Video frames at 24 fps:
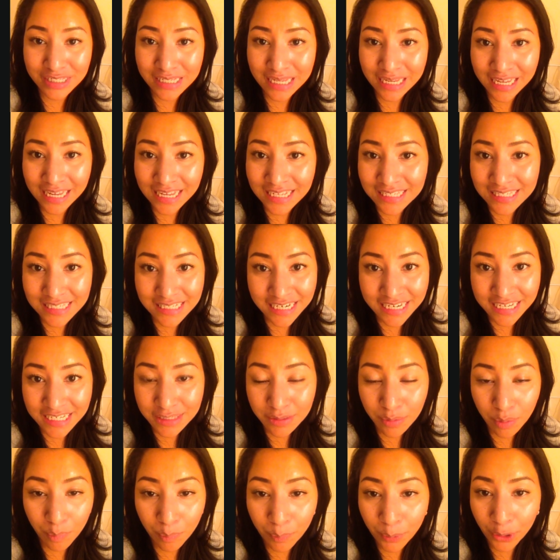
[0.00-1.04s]
Like, it stays
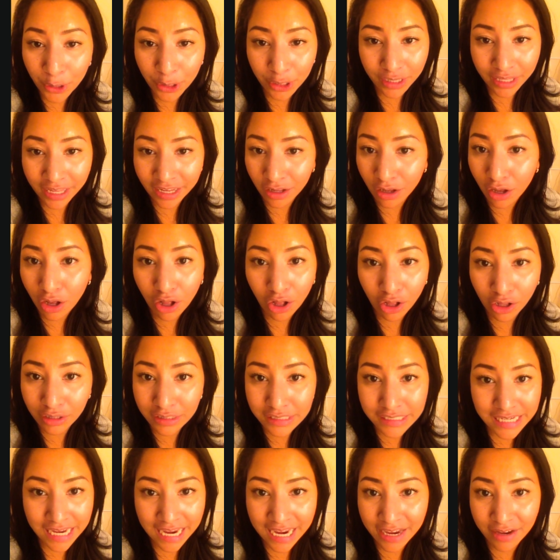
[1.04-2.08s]
put like all
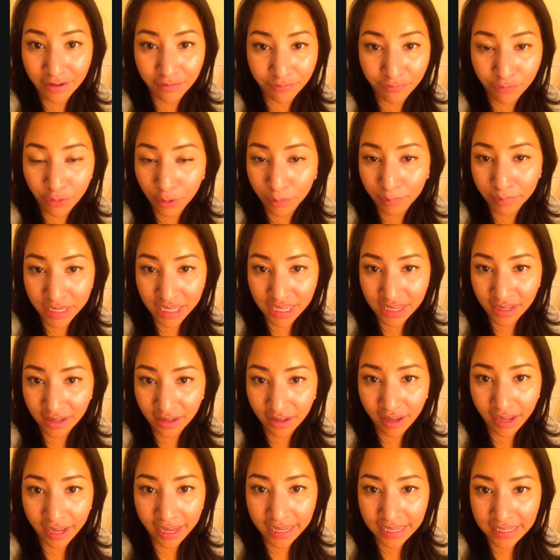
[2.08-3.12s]
day for
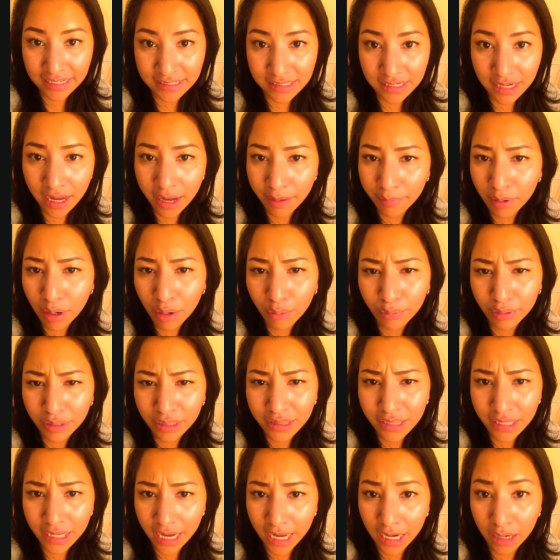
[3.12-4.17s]
me, and I'm not really
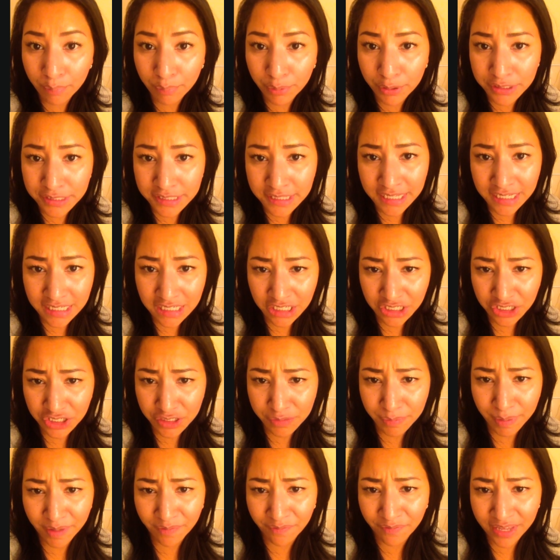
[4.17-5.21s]
the kind of person that touches
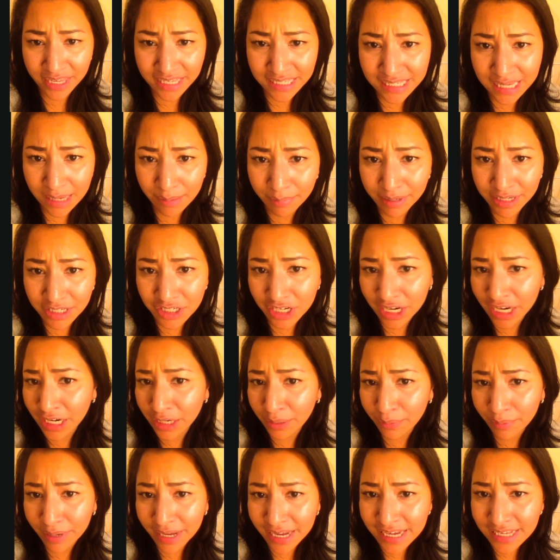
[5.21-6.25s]
my face that much
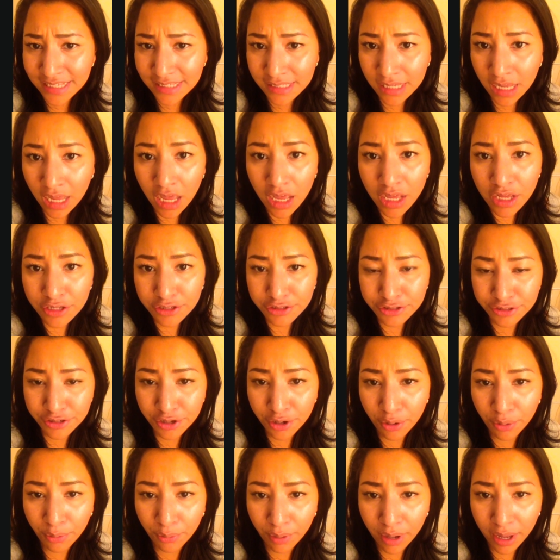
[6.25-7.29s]
anyways,
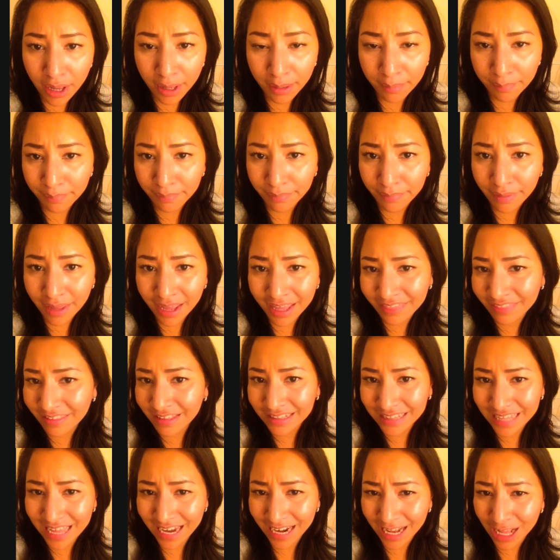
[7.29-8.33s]
so I think
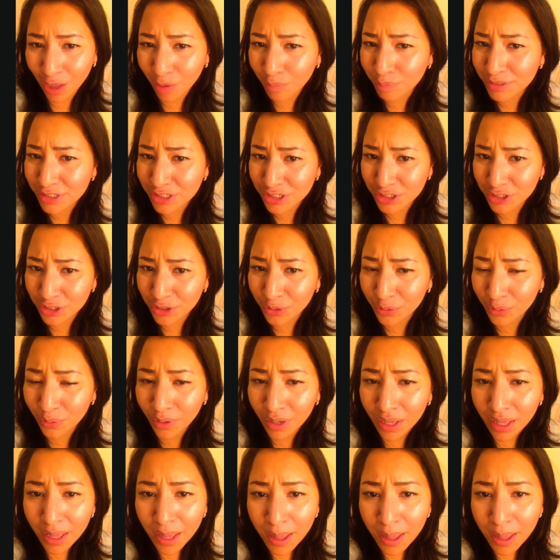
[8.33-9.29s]
that helps too.